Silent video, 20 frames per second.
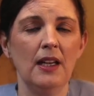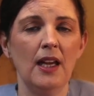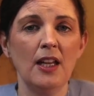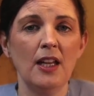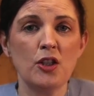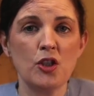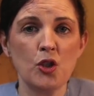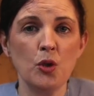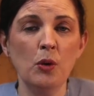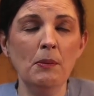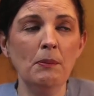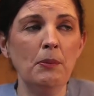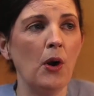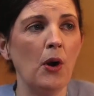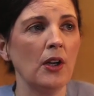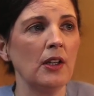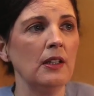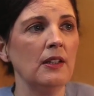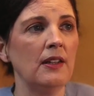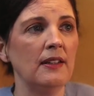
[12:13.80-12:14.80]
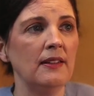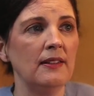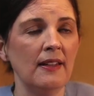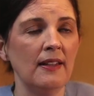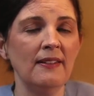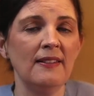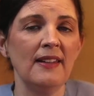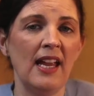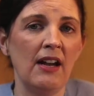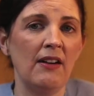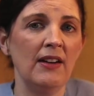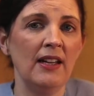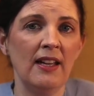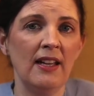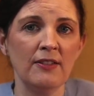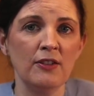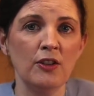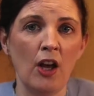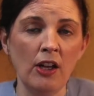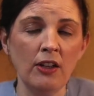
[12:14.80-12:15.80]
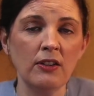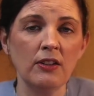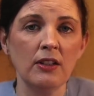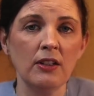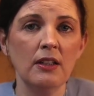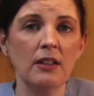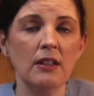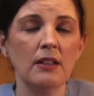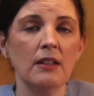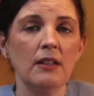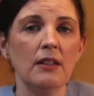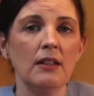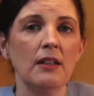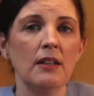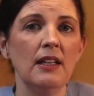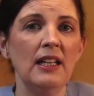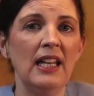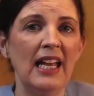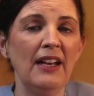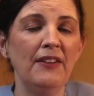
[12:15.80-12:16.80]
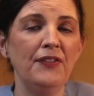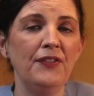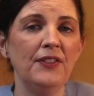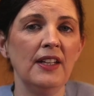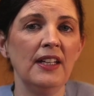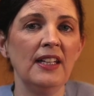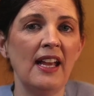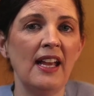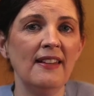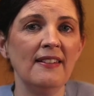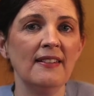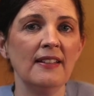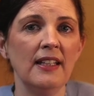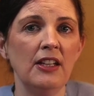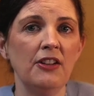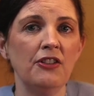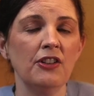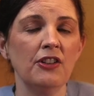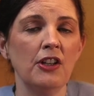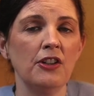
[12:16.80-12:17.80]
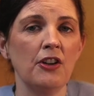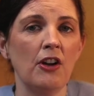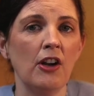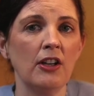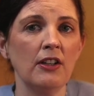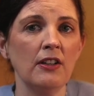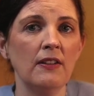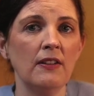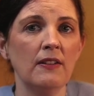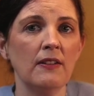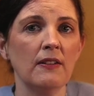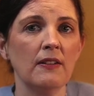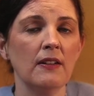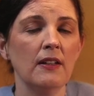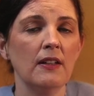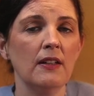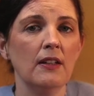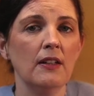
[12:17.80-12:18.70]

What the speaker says: It's so important that this area is not left in isolation and darkness.